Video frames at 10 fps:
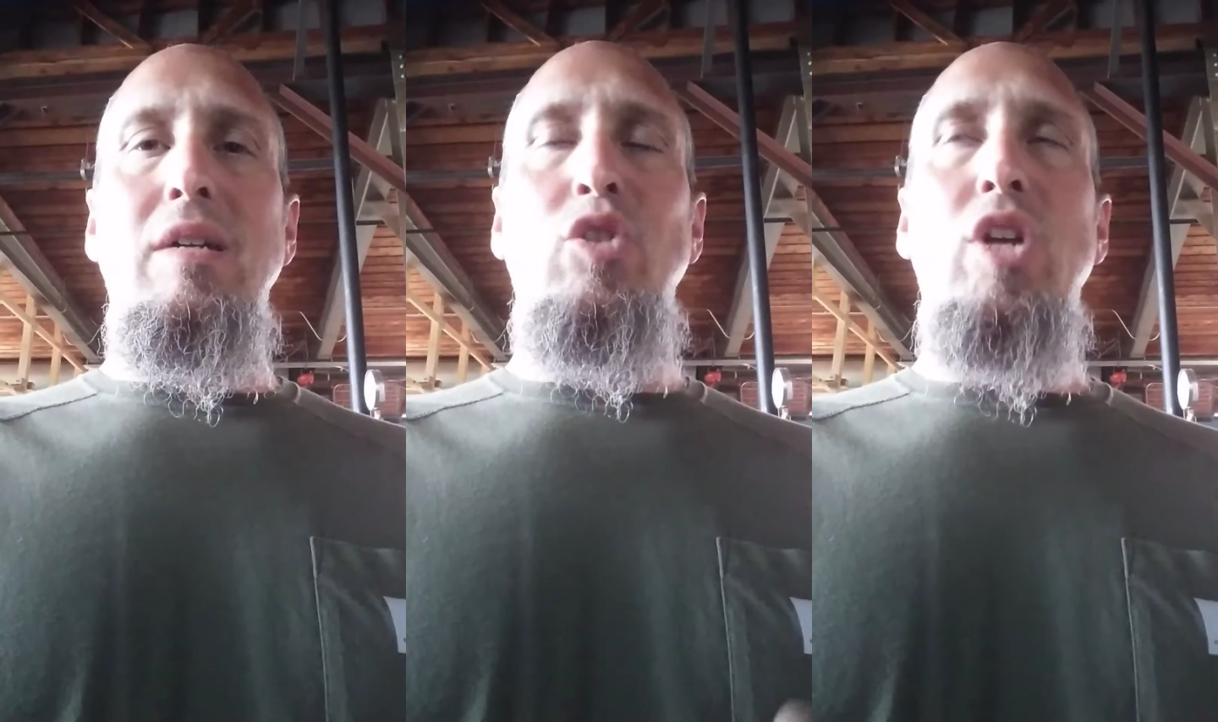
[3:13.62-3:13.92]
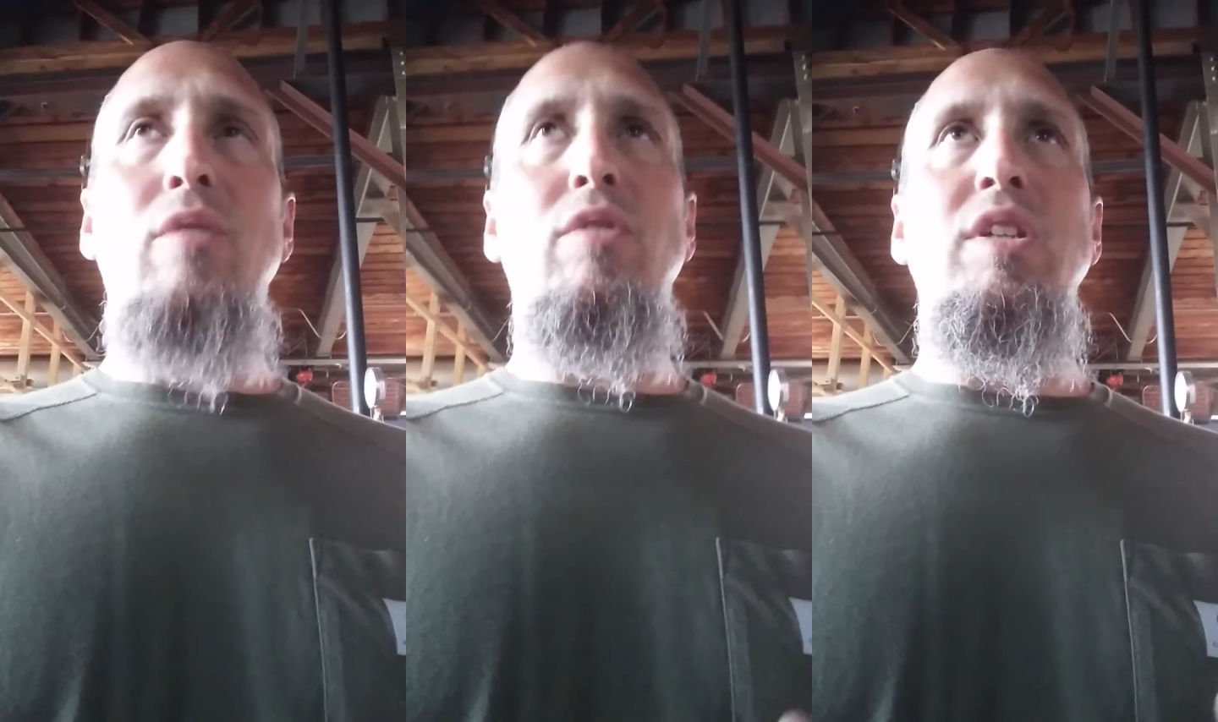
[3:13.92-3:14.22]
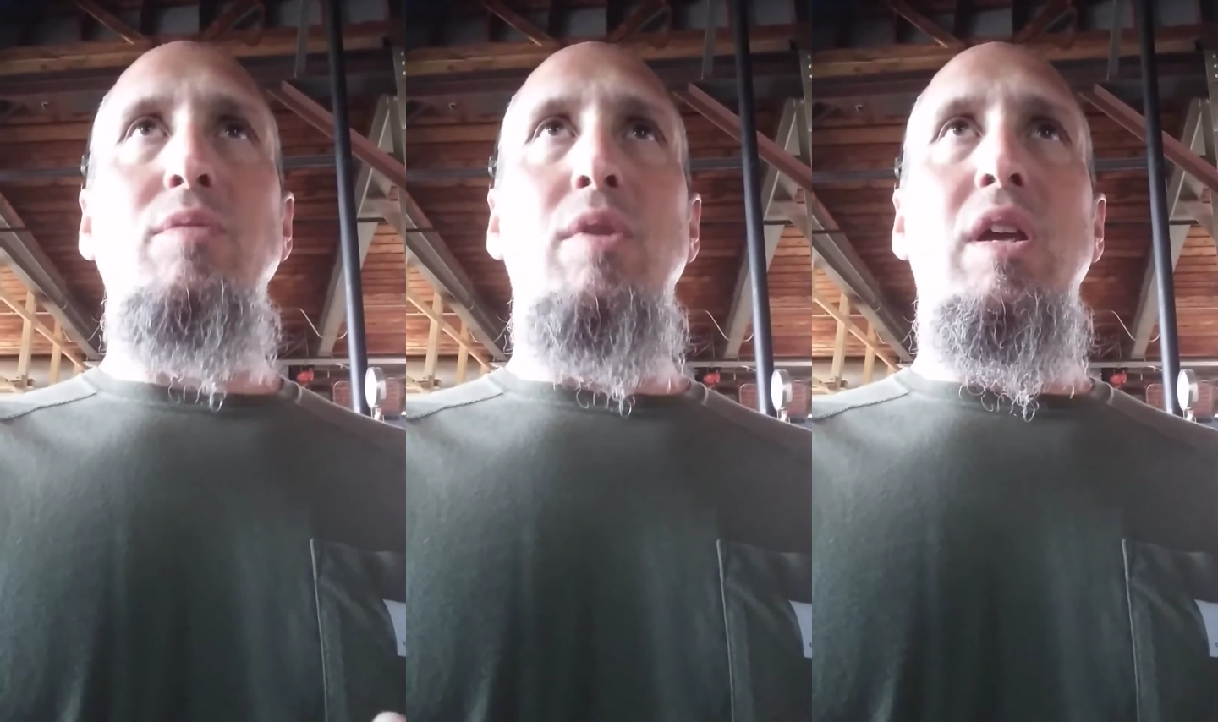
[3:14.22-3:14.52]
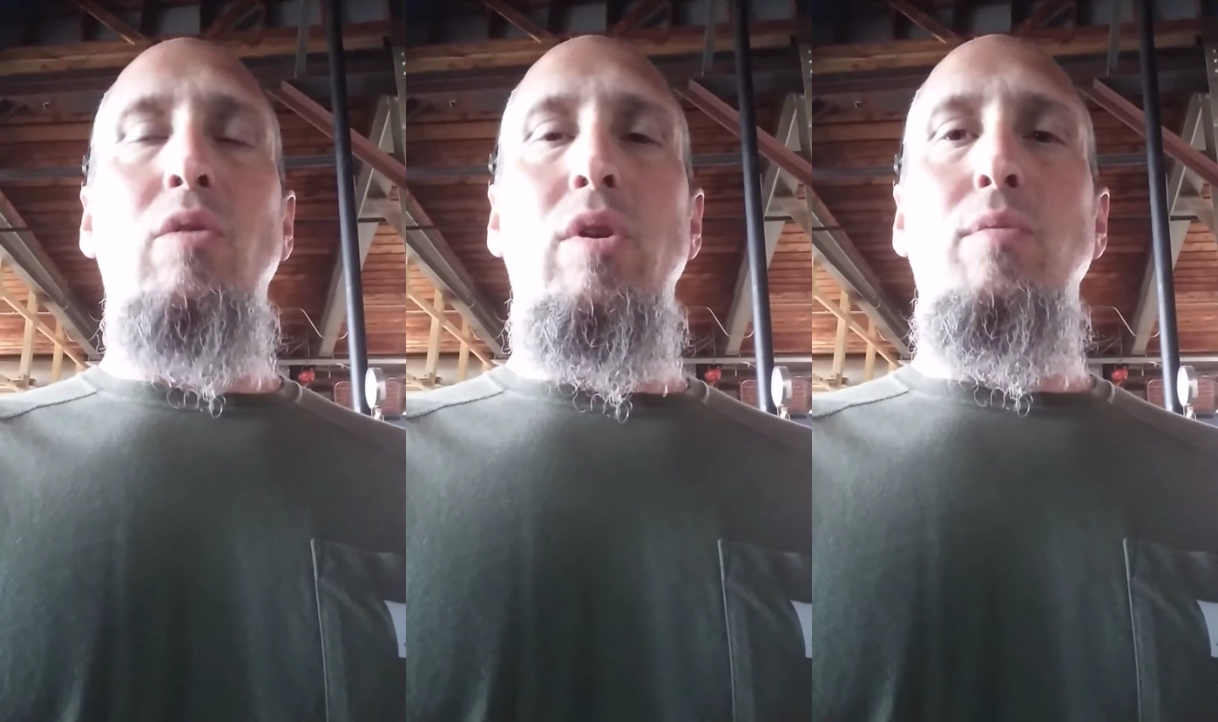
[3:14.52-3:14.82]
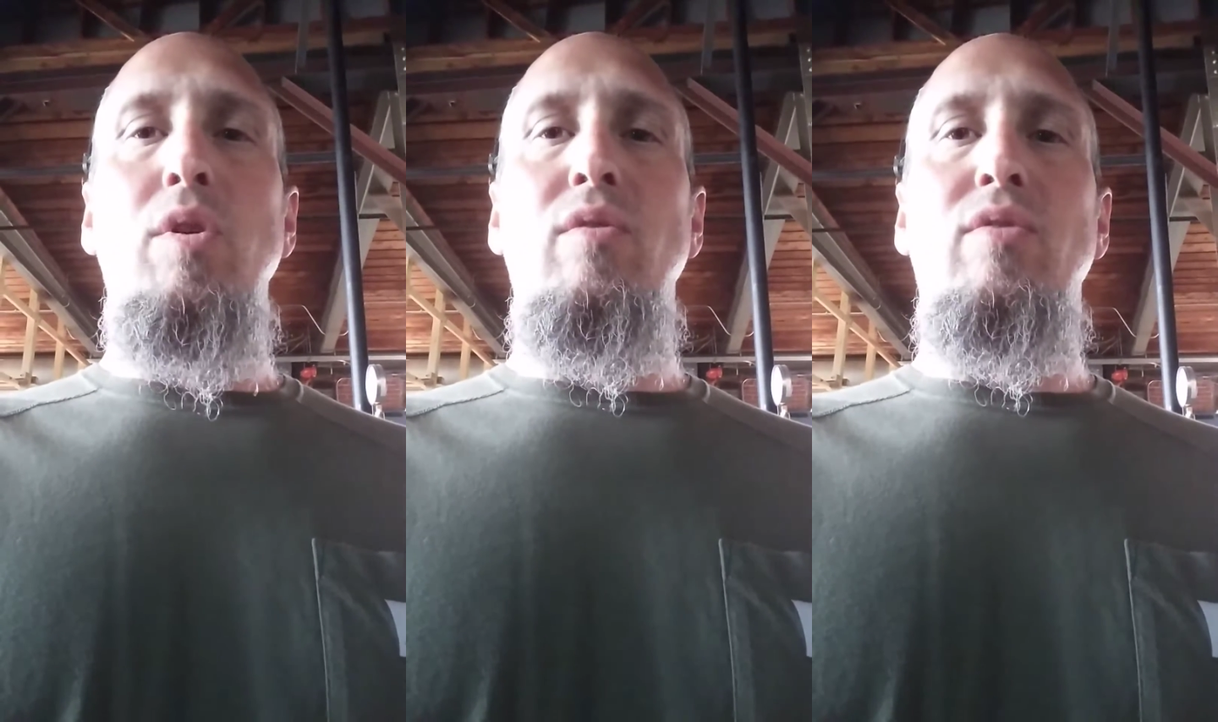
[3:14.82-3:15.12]
generally speaking, we
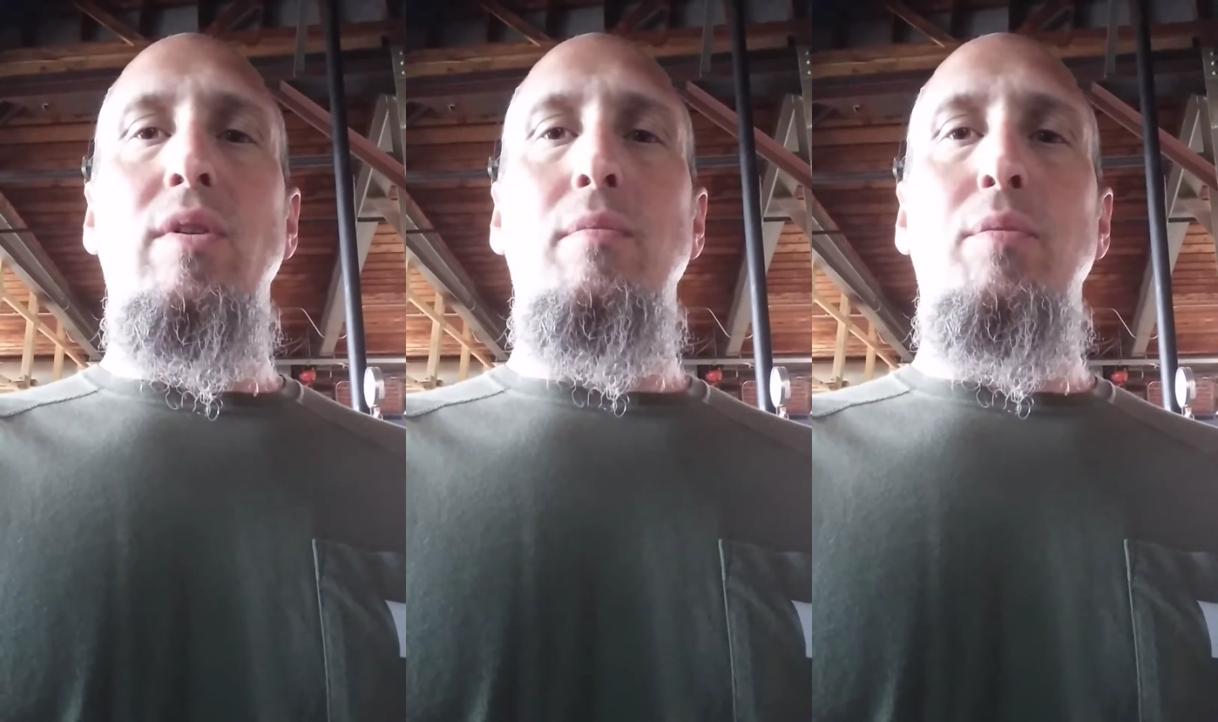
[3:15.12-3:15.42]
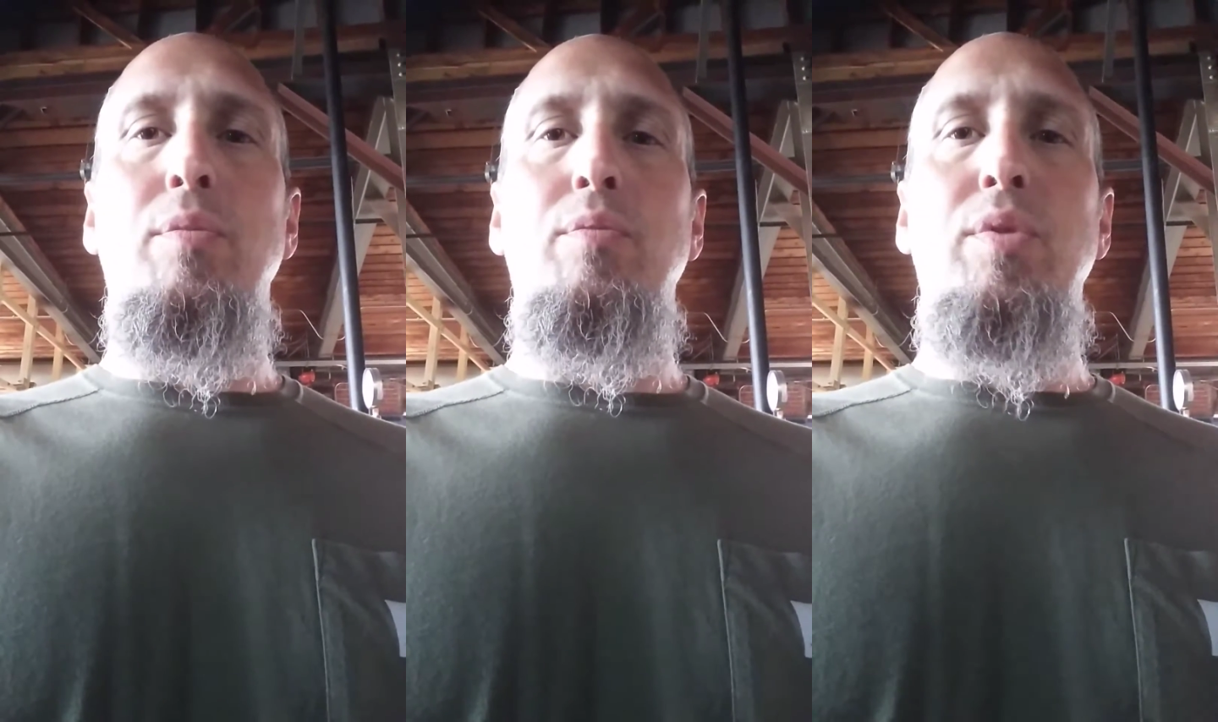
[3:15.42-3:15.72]
move from